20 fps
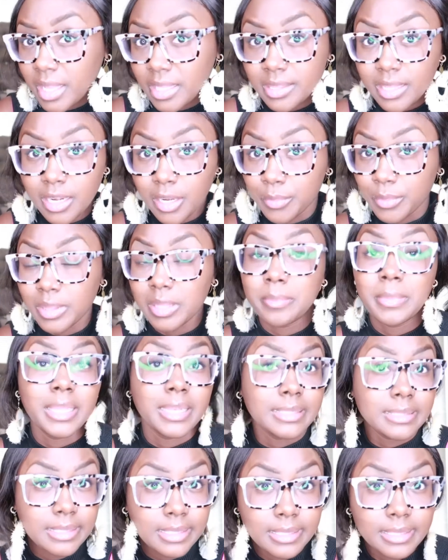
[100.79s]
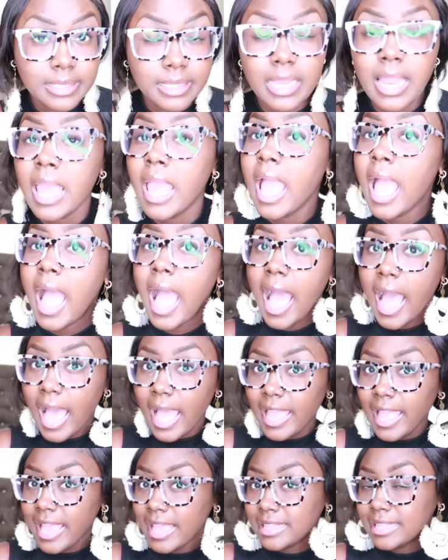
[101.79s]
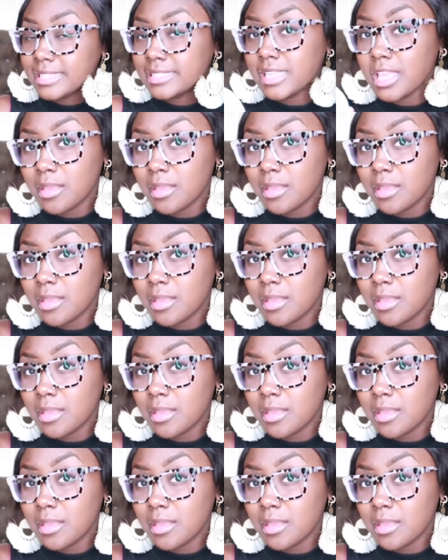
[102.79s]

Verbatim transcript: that I don't really mean it's good i had this